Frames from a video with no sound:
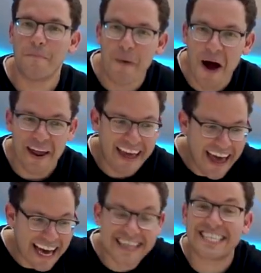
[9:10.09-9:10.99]
But
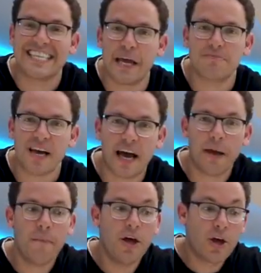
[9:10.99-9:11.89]
at the same
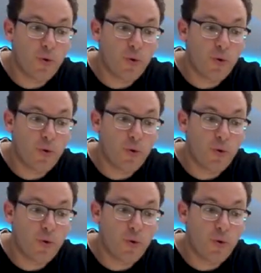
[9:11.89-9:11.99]
time,